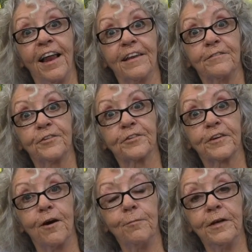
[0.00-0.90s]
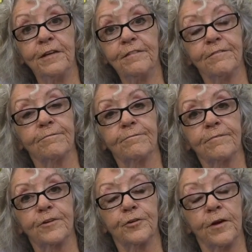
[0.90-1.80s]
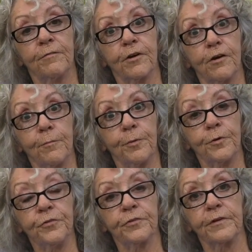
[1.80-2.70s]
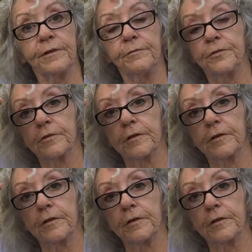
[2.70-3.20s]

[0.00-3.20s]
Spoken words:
Leave us a comment. Do you have a compost? Leave us a